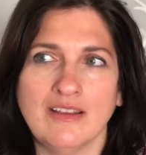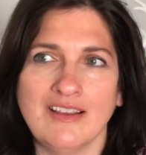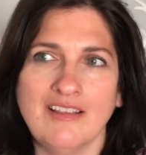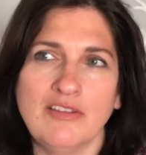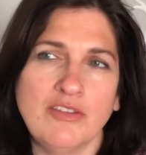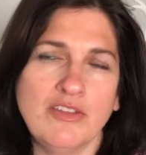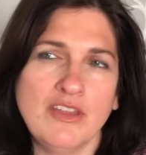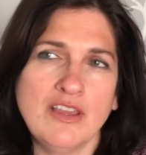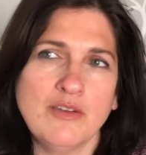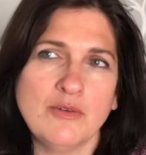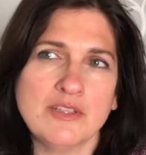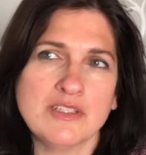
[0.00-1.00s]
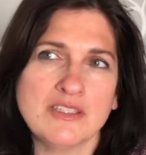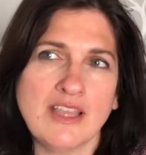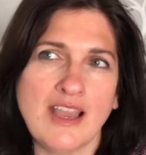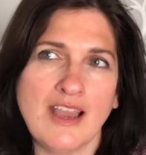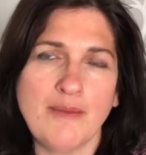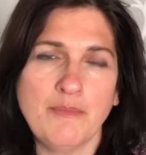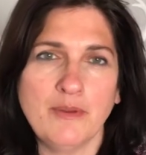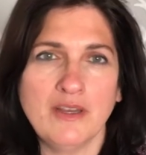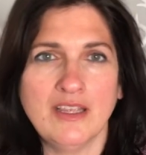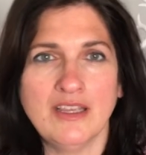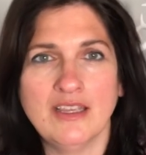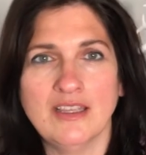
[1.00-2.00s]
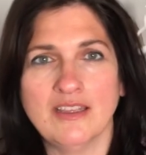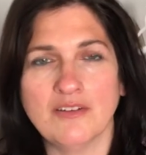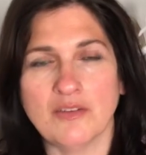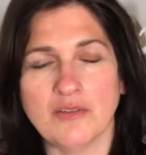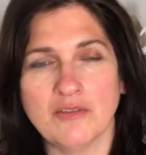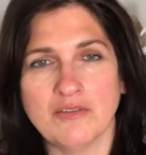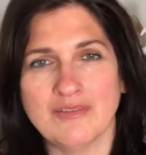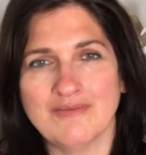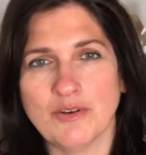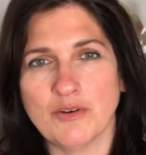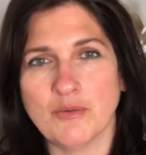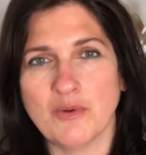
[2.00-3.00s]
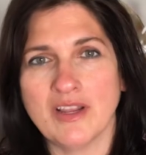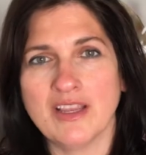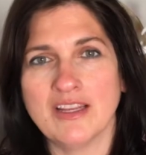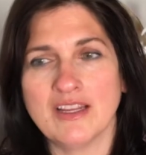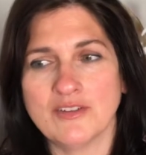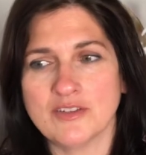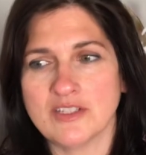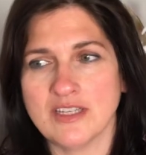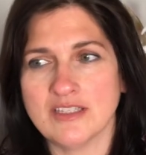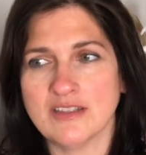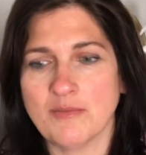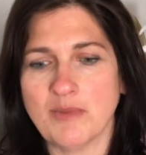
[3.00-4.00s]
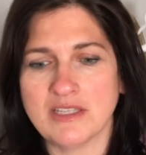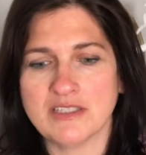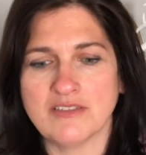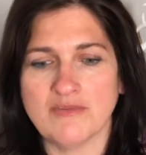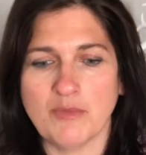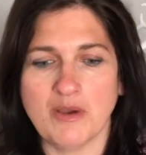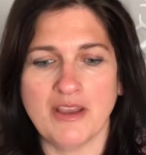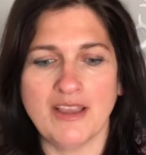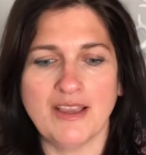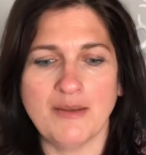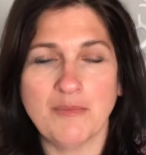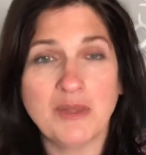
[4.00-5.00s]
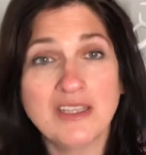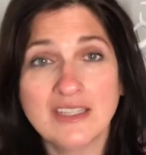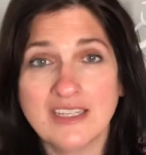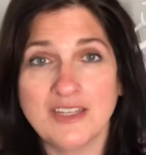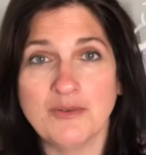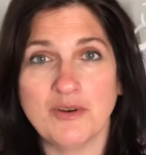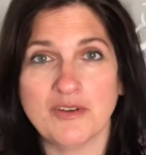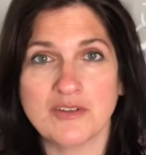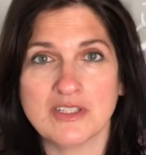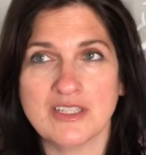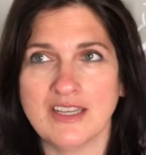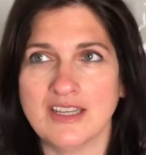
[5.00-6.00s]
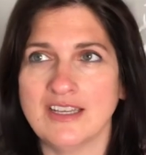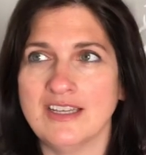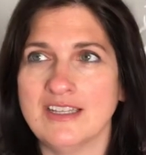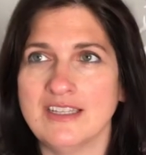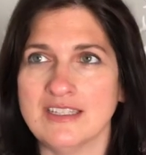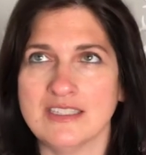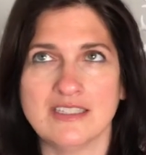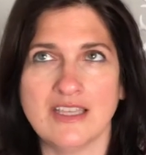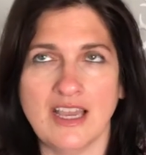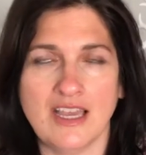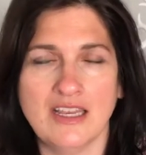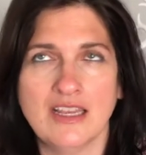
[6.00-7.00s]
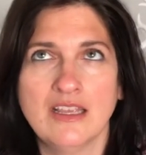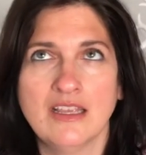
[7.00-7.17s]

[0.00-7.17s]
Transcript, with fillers: I think what's happening or the or what I can understand to the best of my ability to understand is that